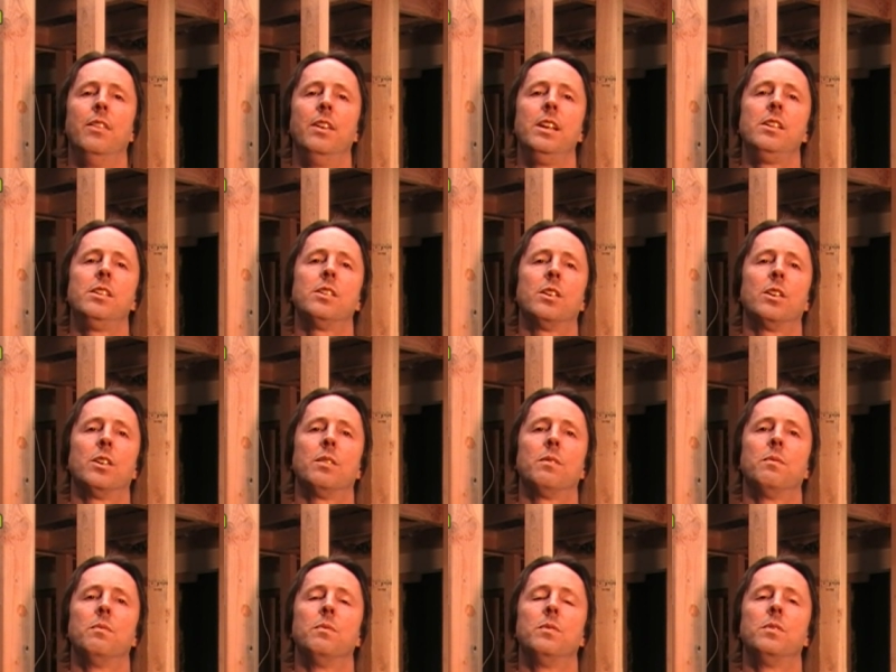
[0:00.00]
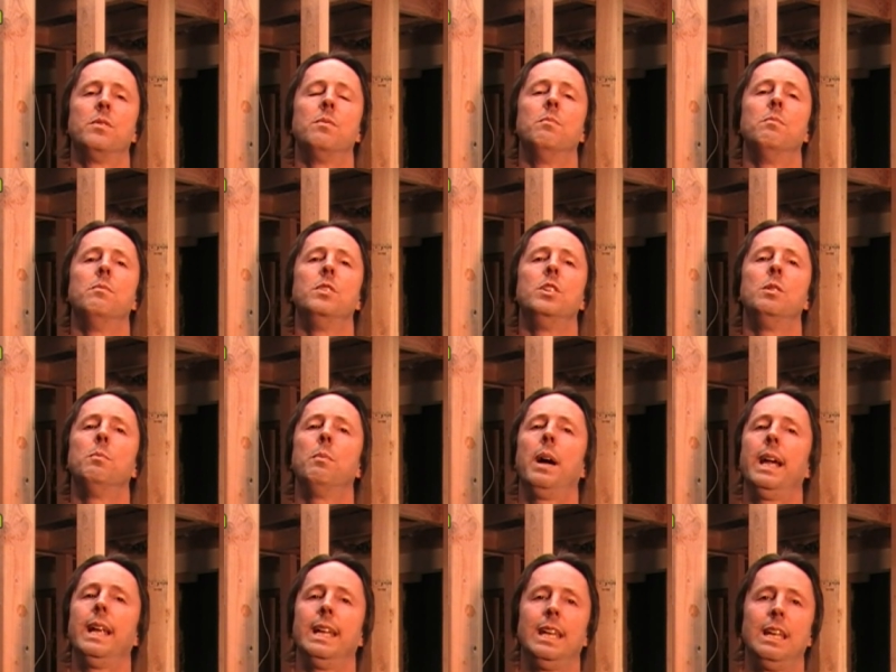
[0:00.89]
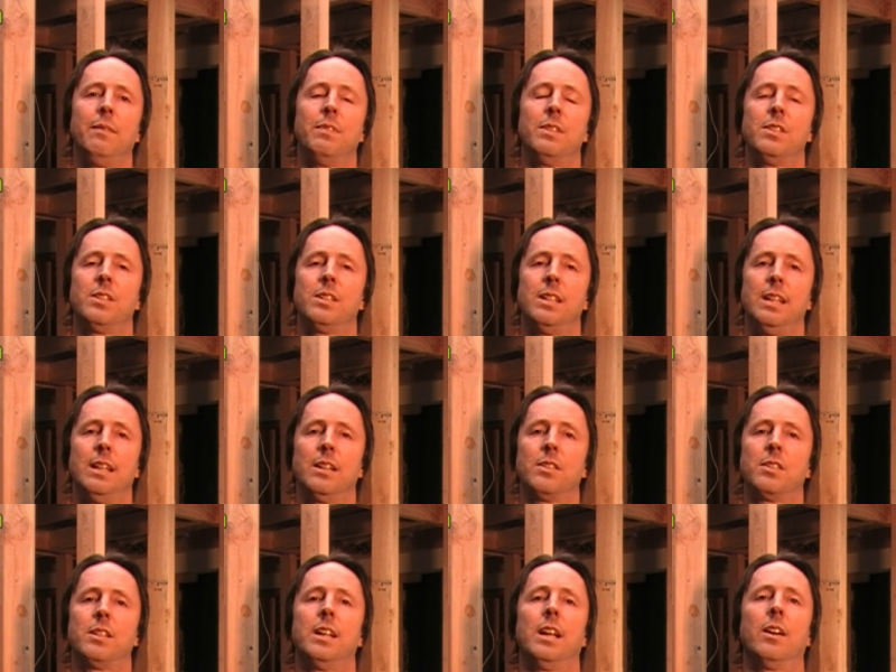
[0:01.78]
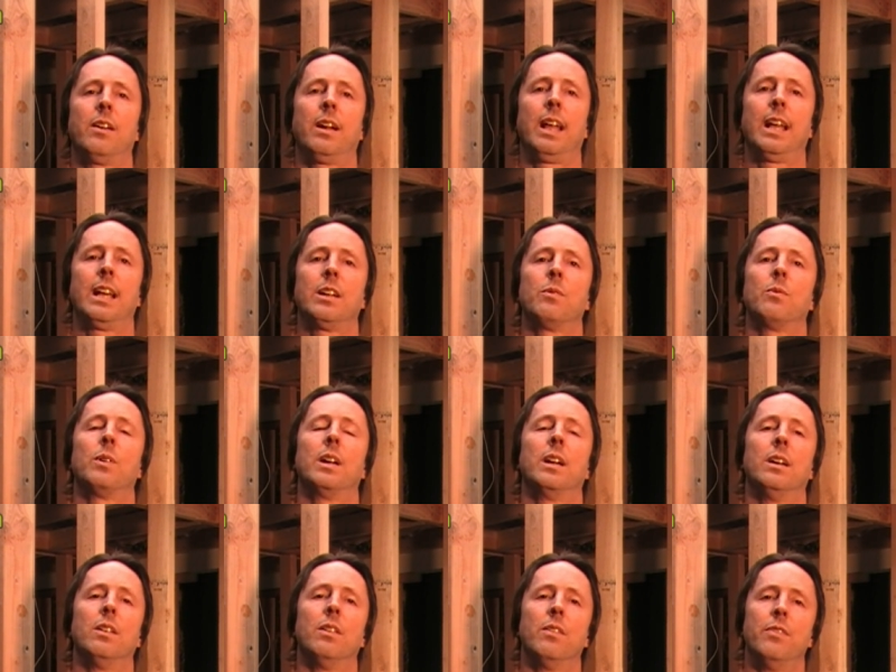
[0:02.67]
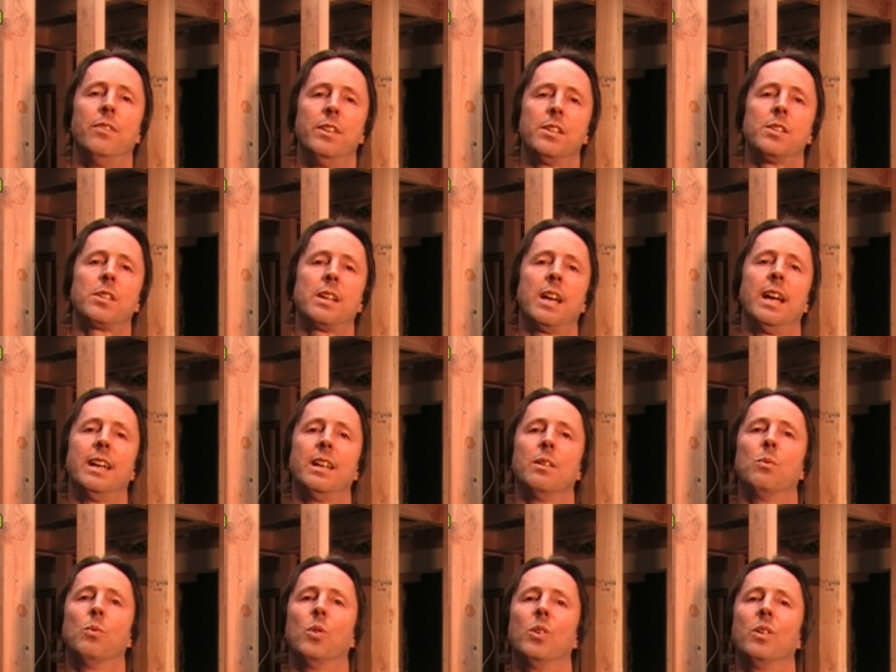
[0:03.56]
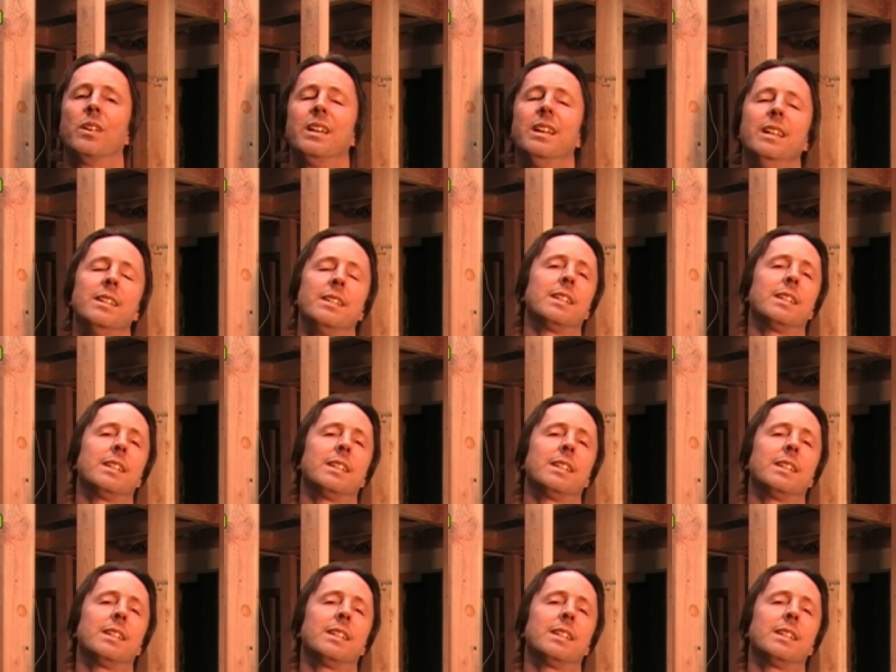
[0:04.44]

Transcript: these are, you might even see a stair handrail, this kind of work,